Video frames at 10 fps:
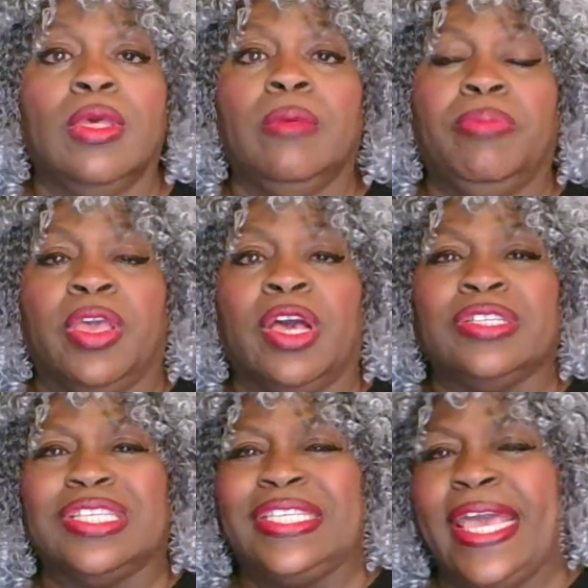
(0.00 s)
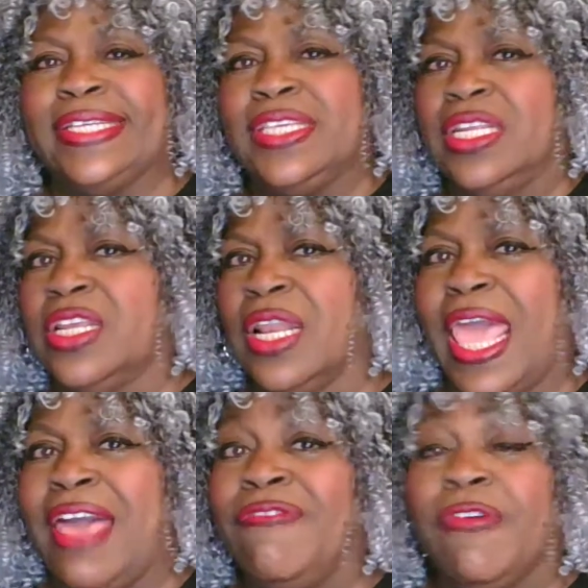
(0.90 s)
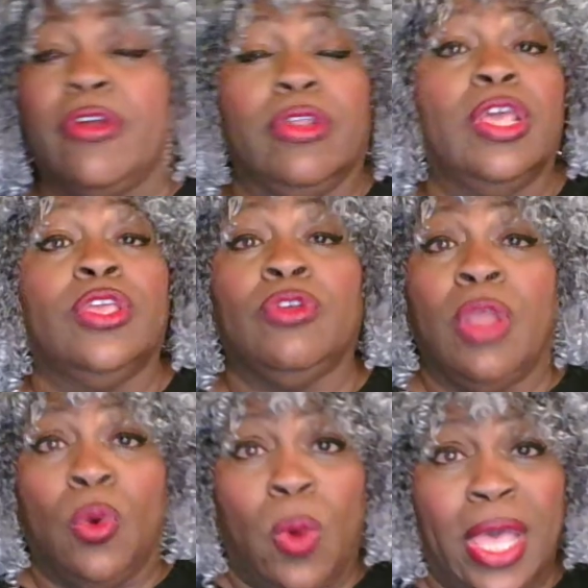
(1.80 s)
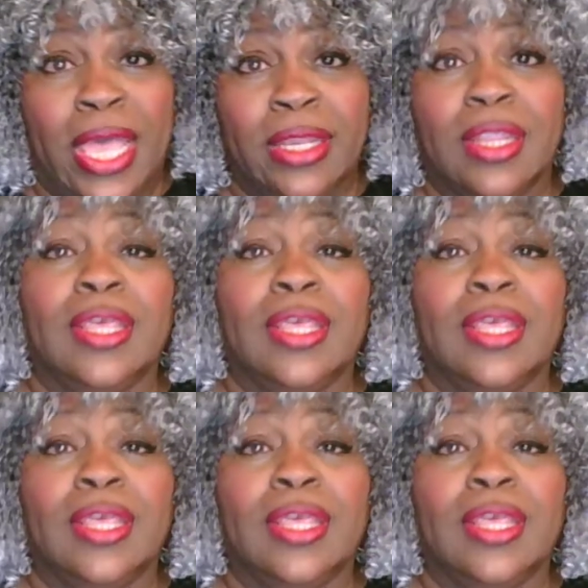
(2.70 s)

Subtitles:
because it takes a little effort. You know what?